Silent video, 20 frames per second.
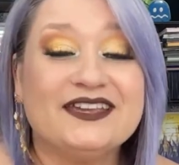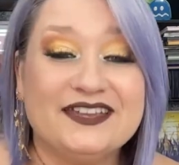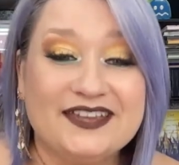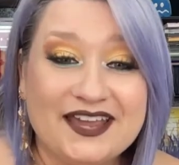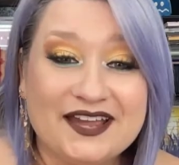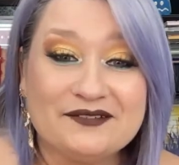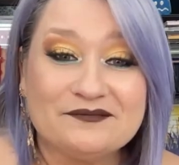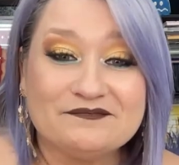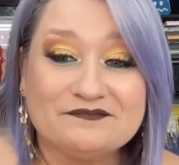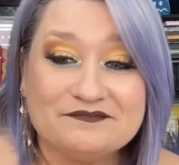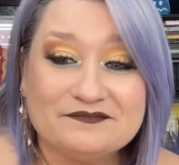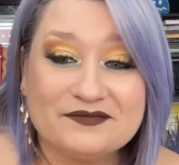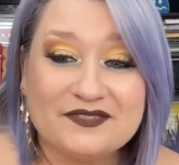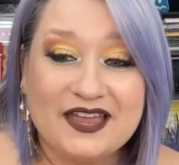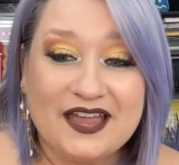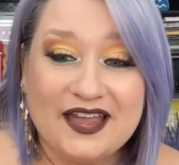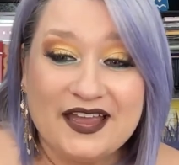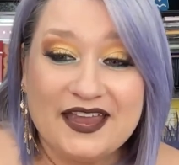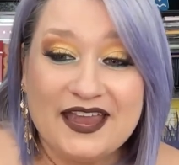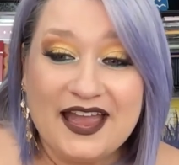Yeah.
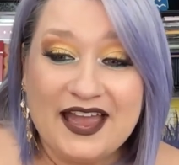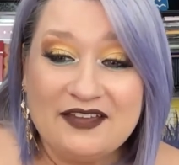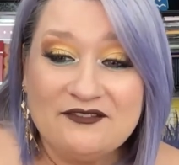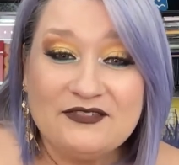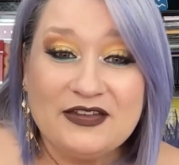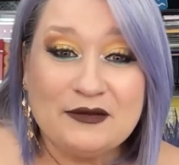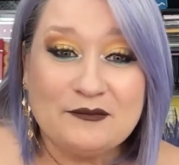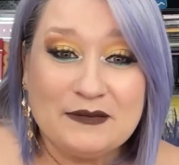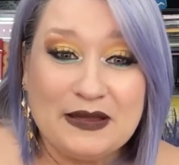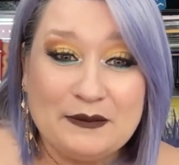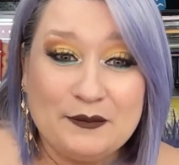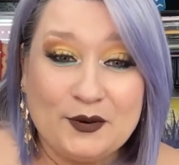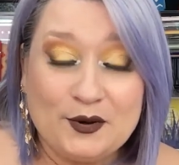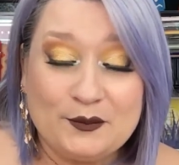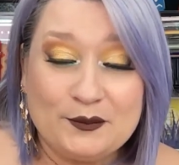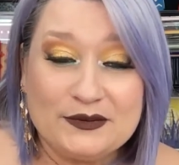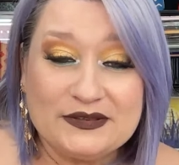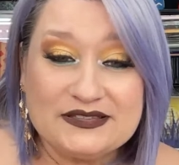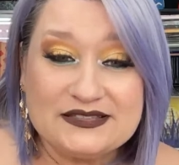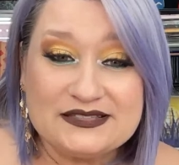I found my
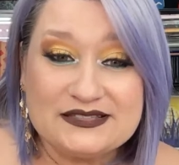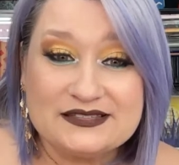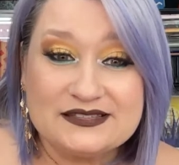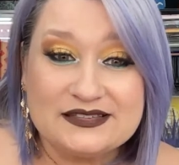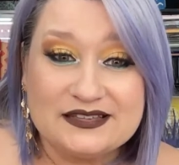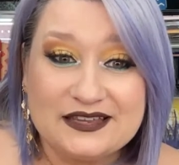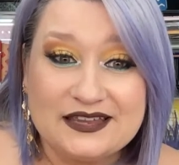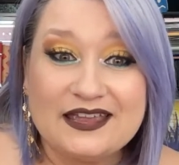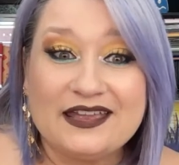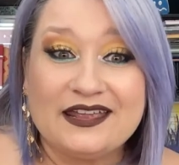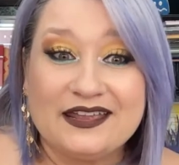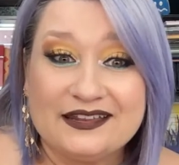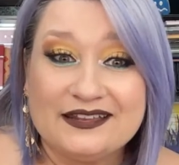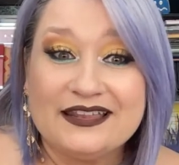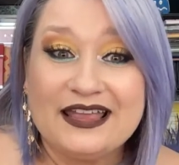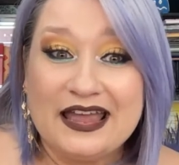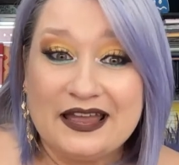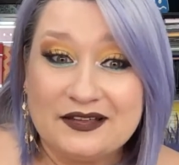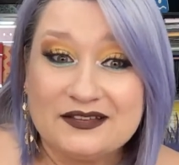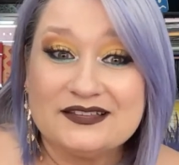purpose,
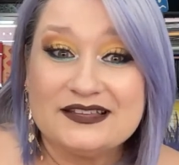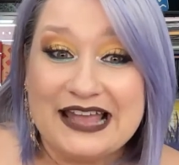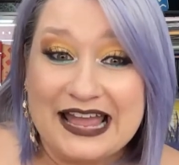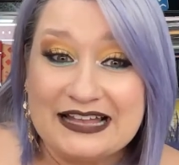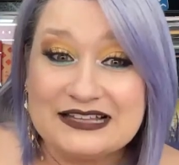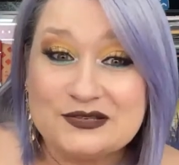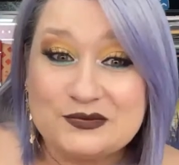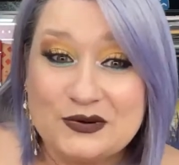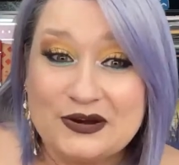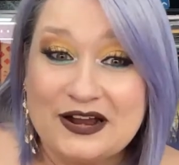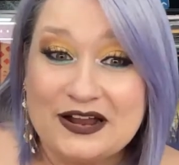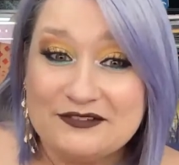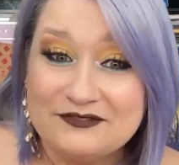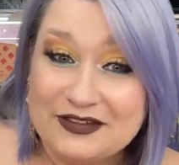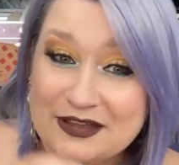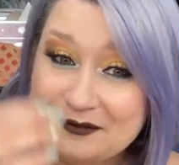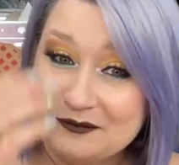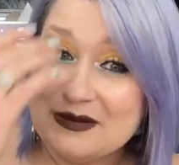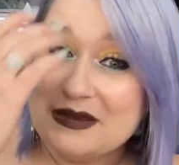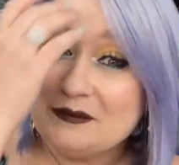and that's where I
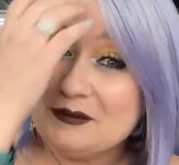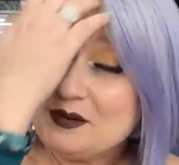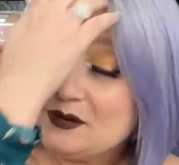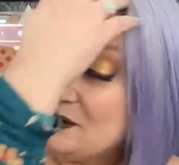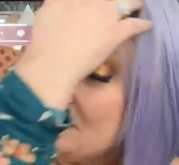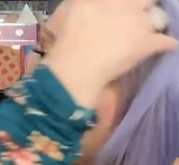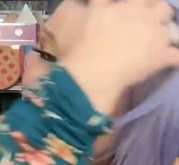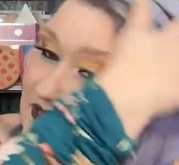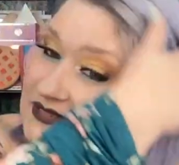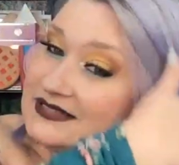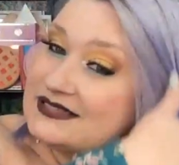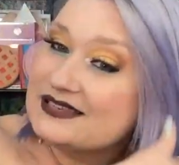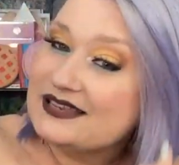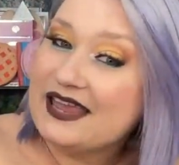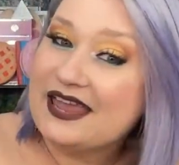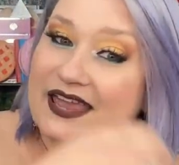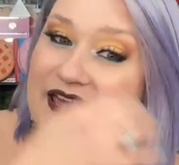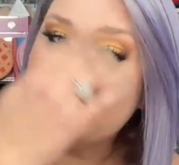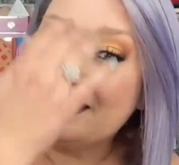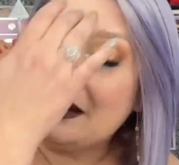found my purpose
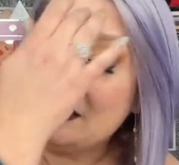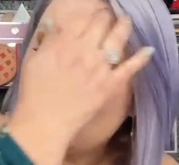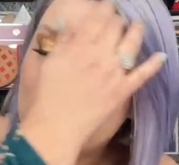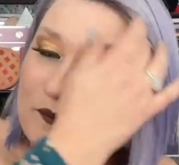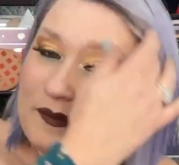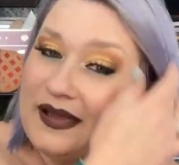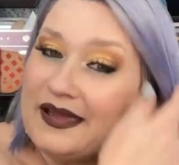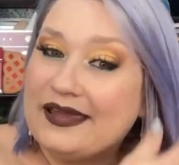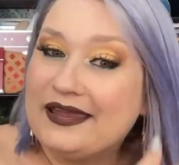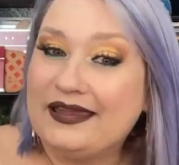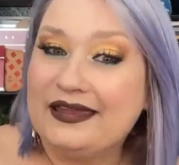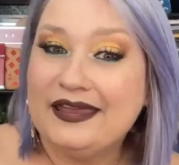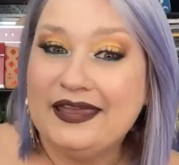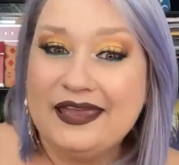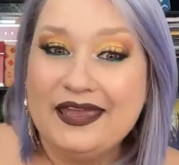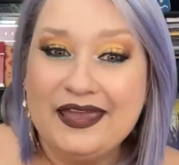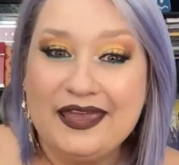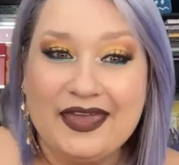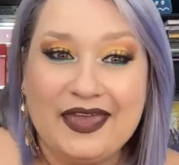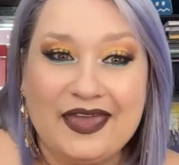and my
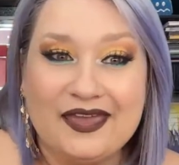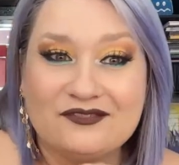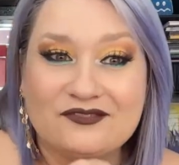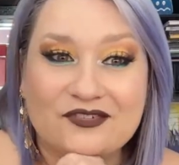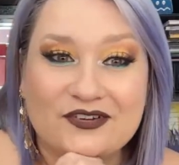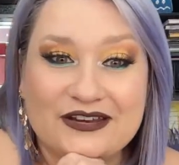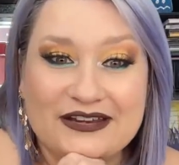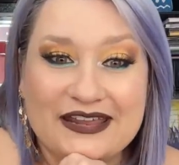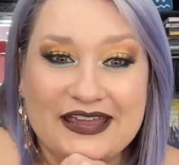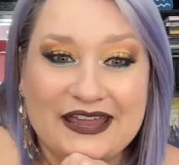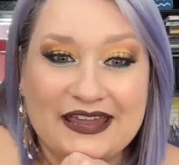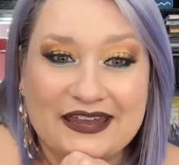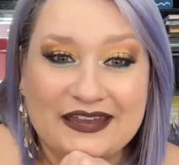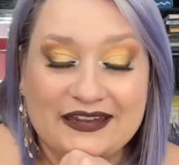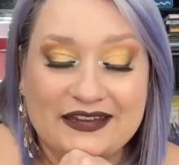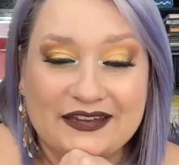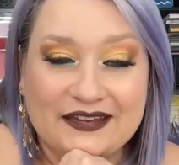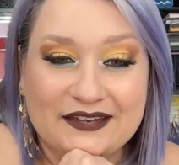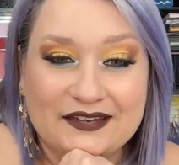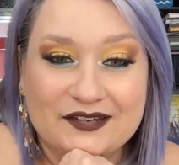
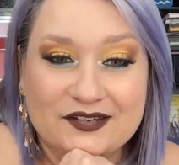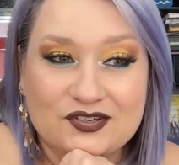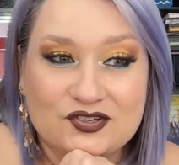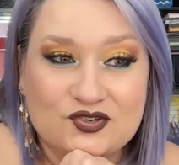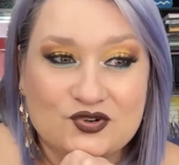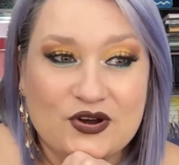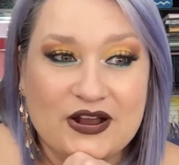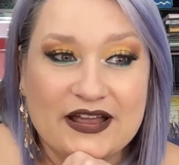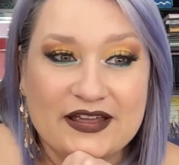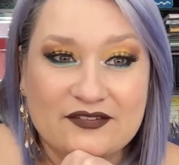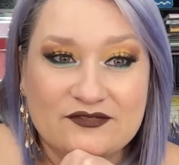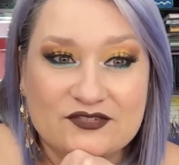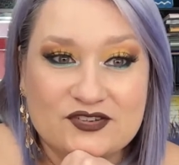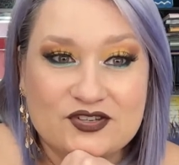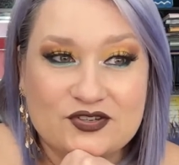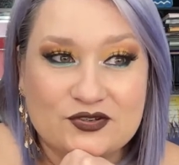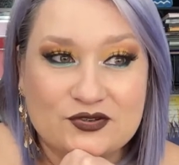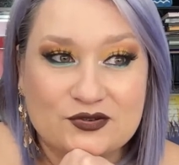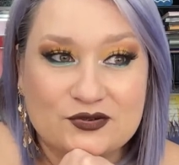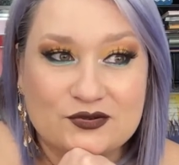everyday drive
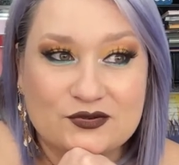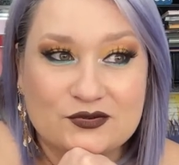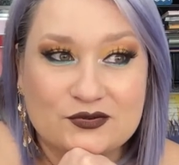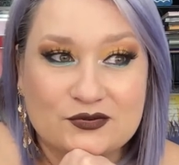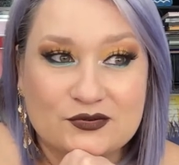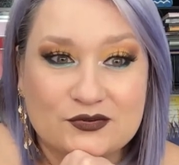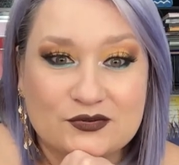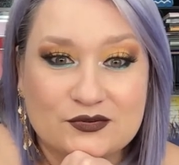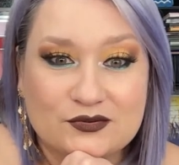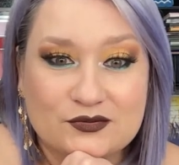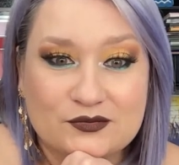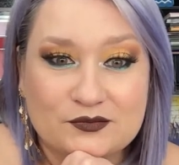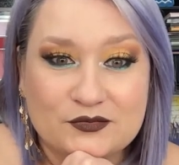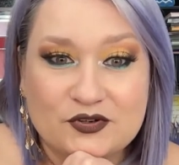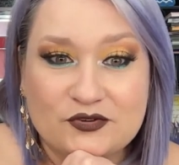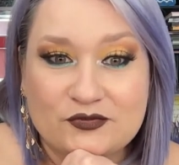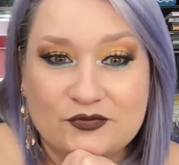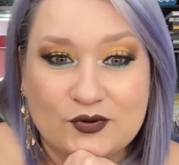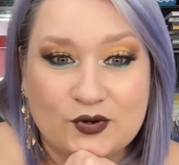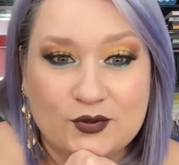to
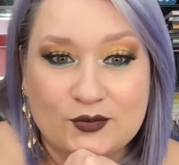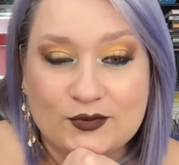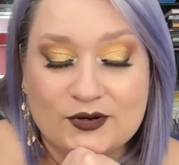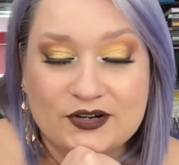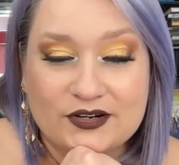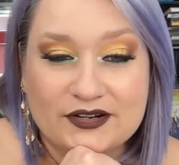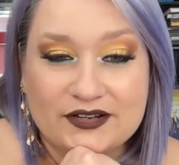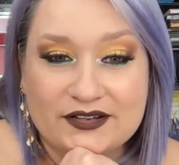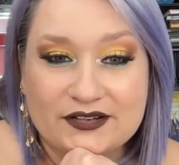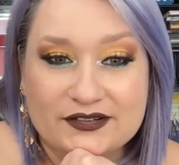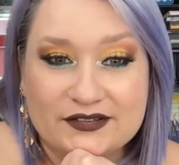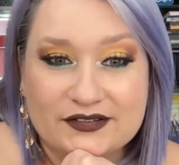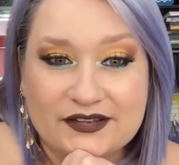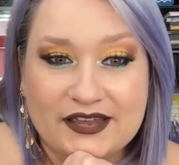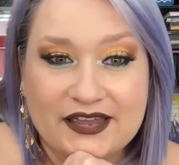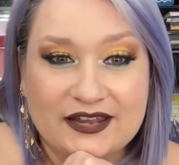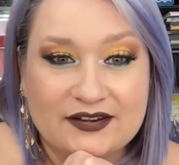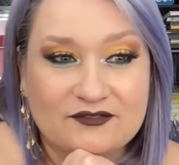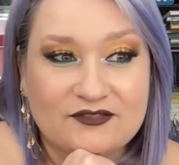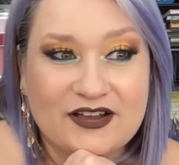move forward
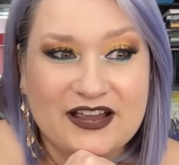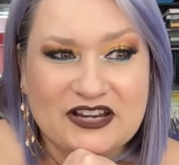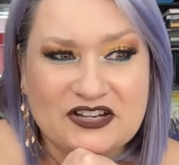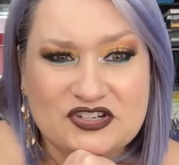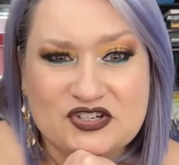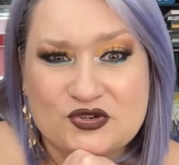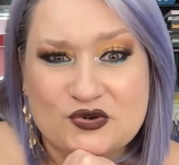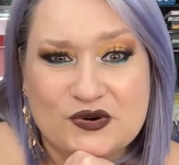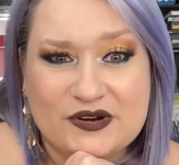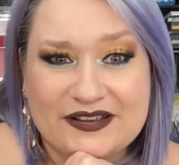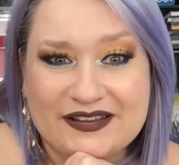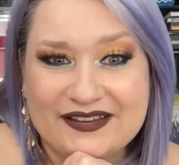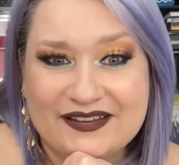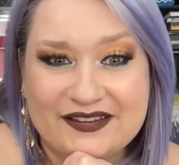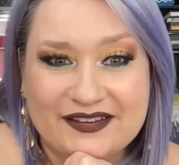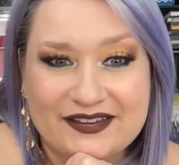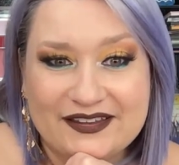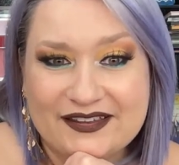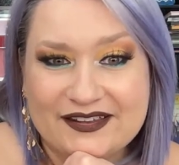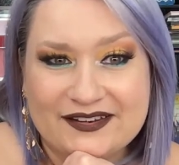and find joy
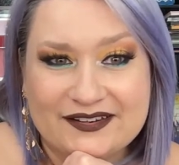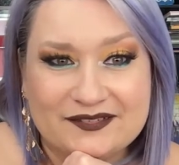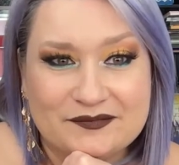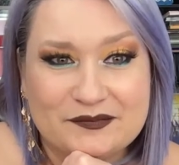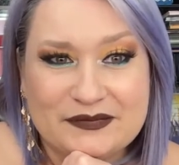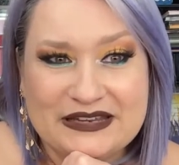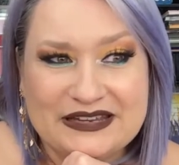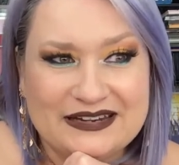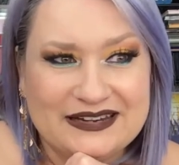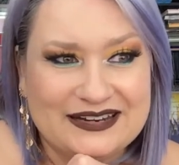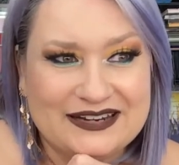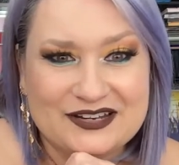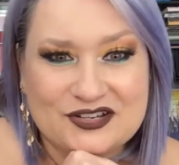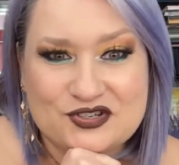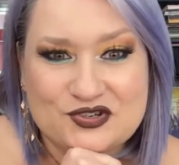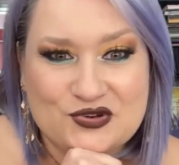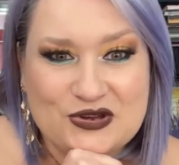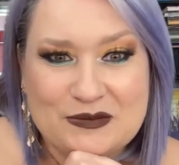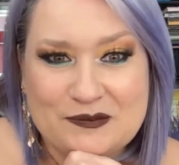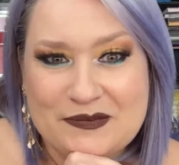in being in
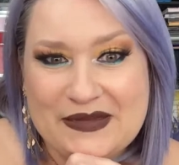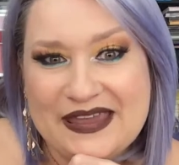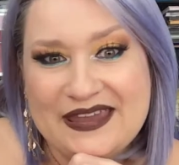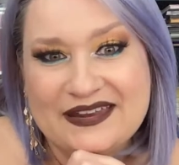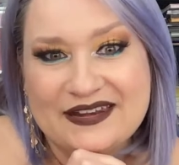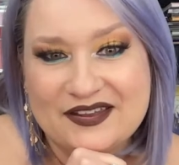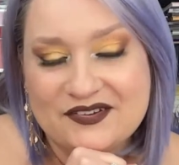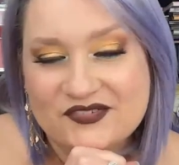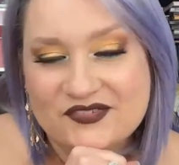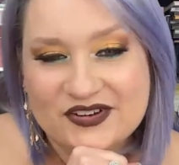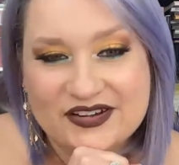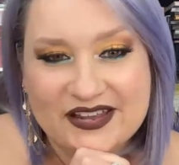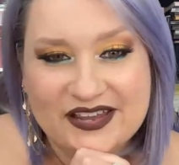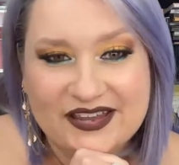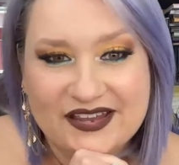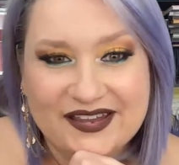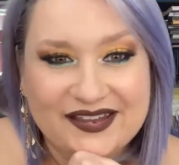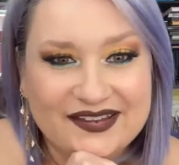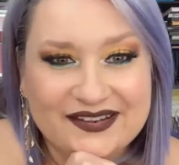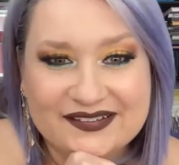extreme pain every
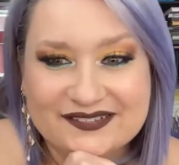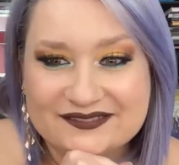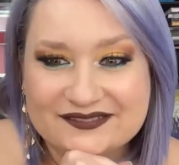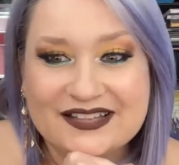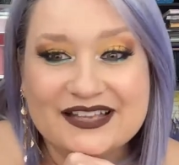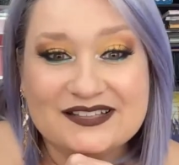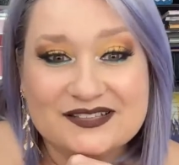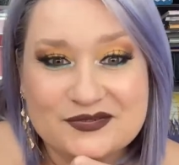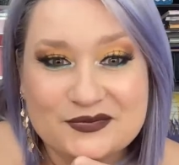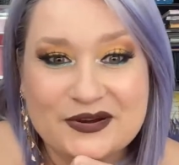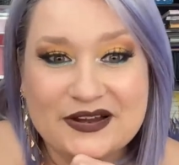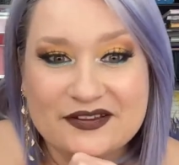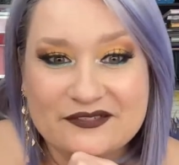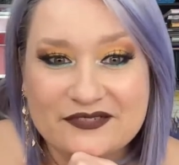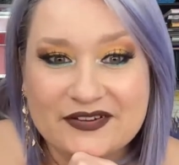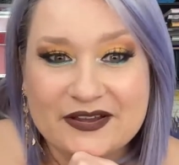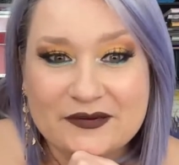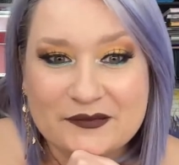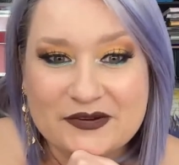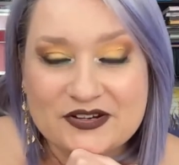day. That's where I
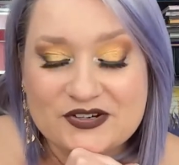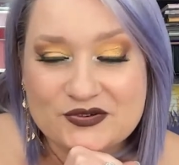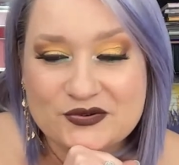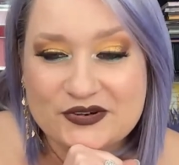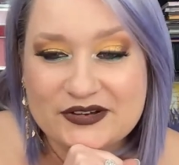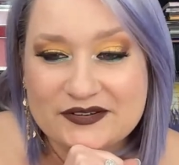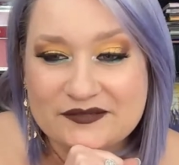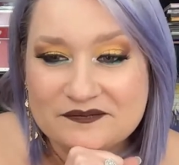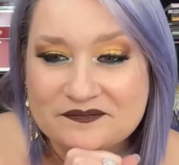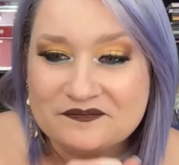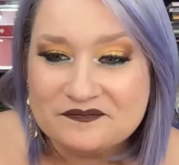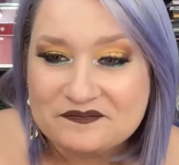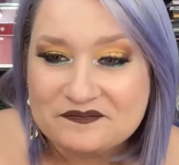find my joy.